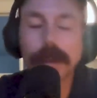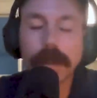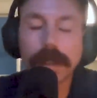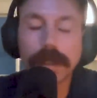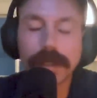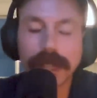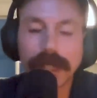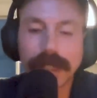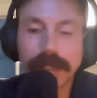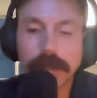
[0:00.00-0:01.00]
what you're
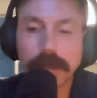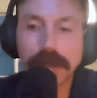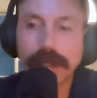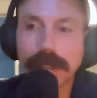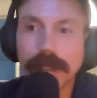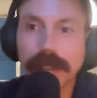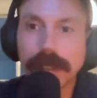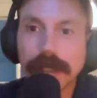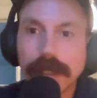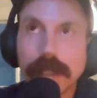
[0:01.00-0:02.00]
saying is really,
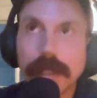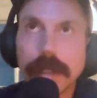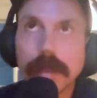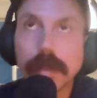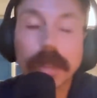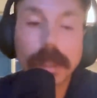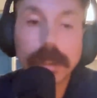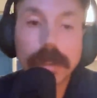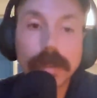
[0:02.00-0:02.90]
really,